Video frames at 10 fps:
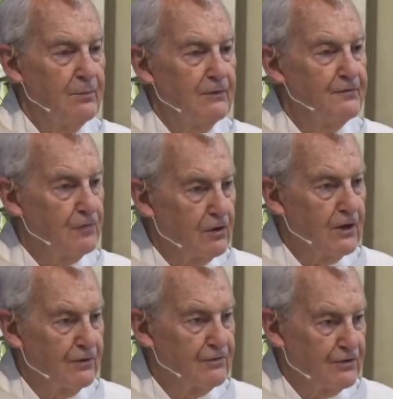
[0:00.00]

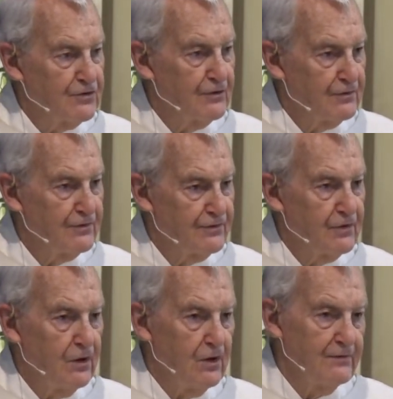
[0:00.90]
400 years
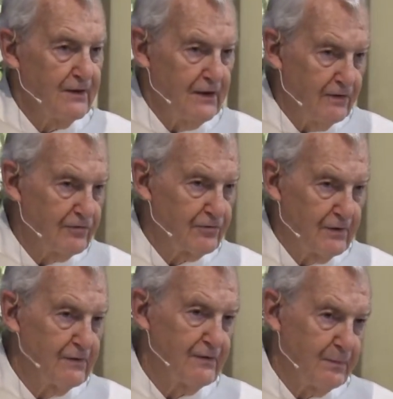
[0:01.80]
of the
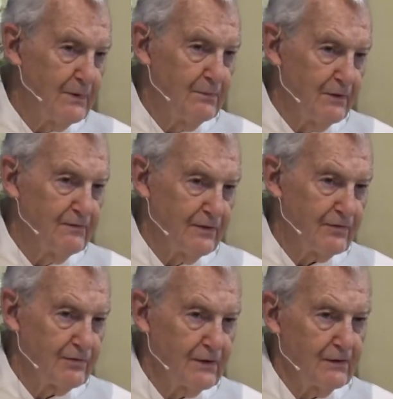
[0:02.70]
history of the people of
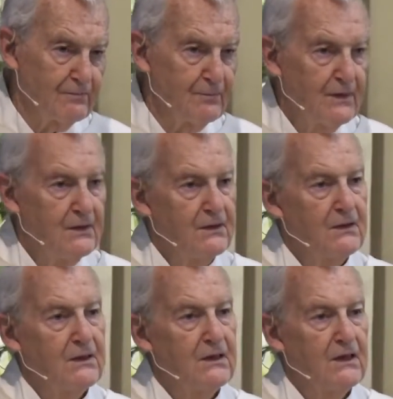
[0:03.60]
Israel.
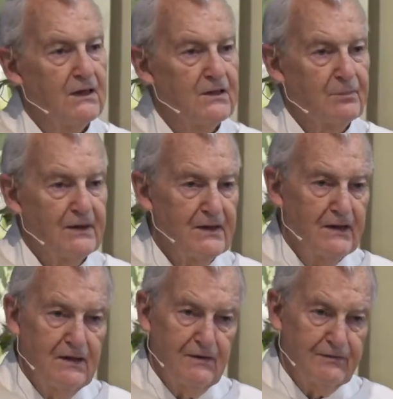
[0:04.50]
At the
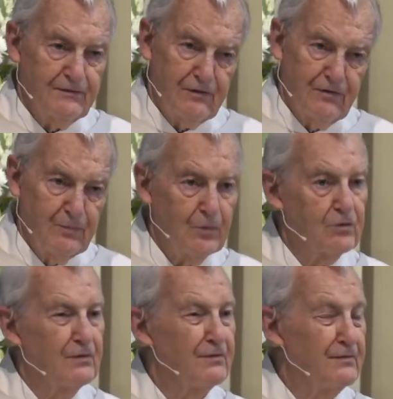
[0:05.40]
beginning of the first
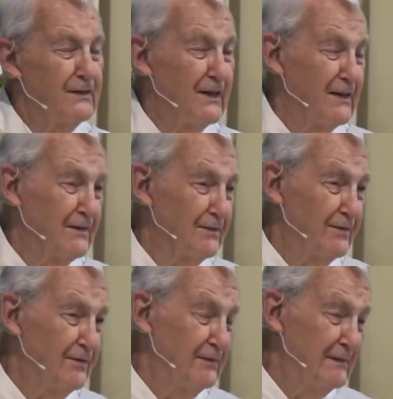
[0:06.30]
book of
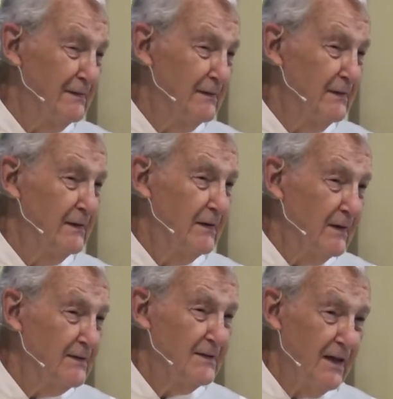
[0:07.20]
Kings,
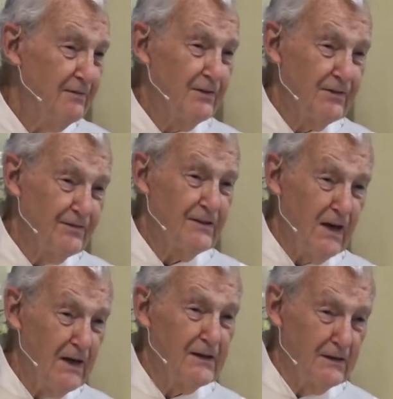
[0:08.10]
David is
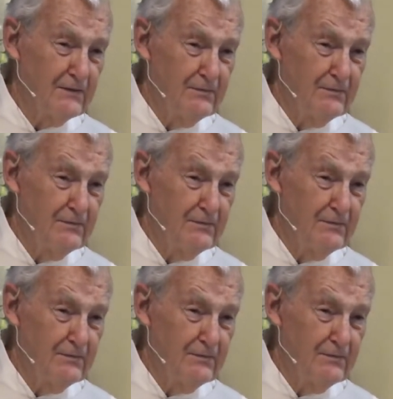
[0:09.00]
dying,